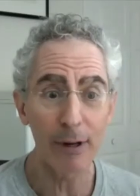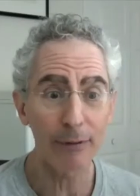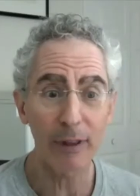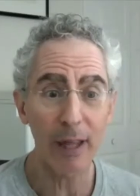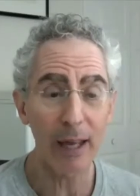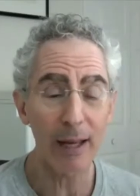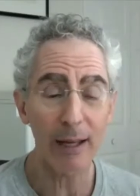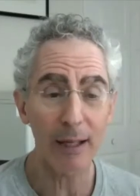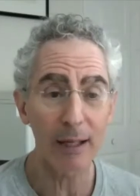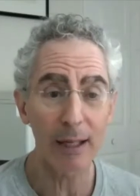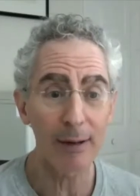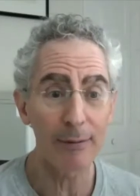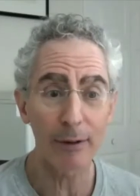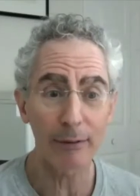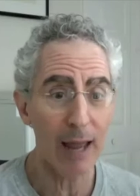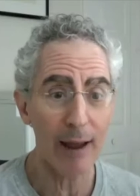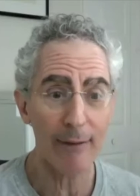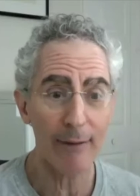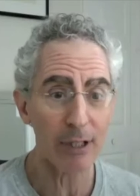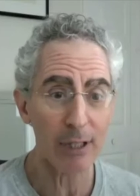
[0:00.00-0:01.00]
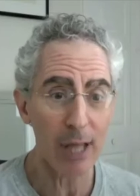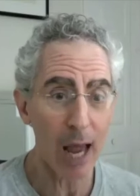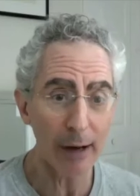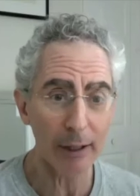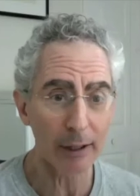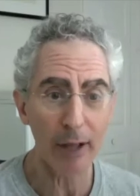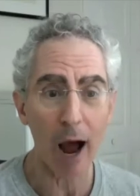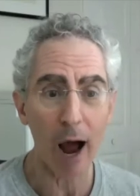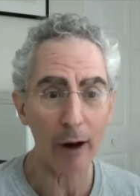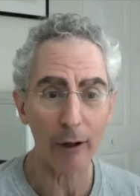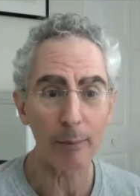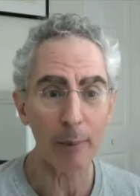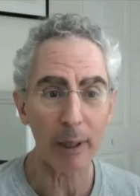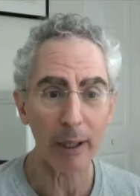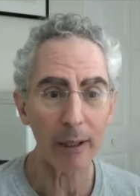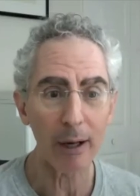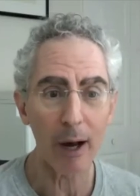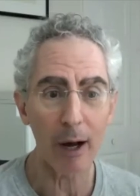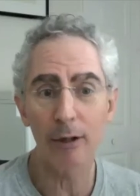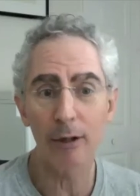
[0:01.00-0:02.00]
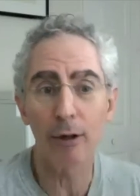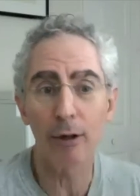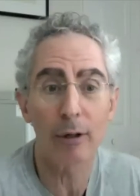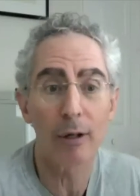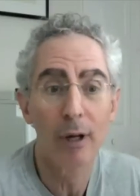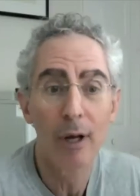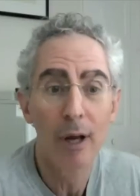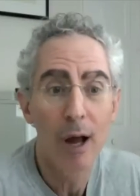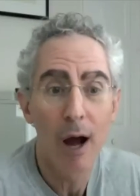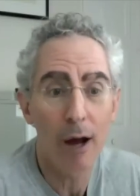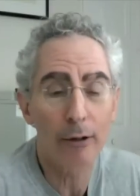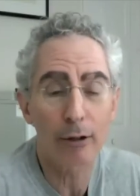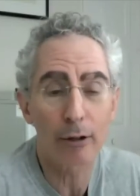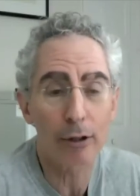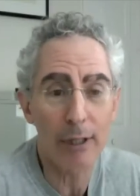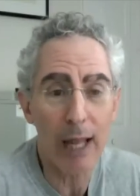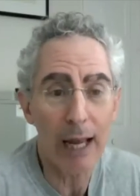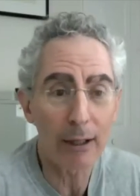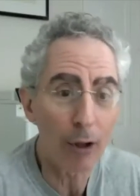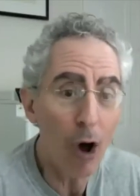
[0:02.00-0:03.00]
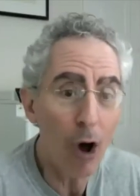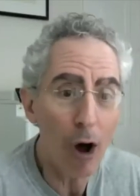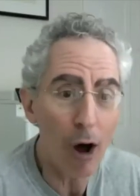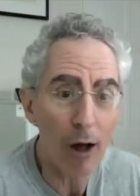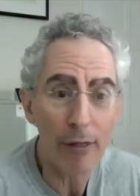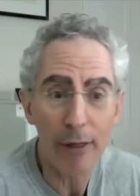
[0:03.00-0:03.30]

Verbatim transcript: if they even if they haven't signed a document under under state law,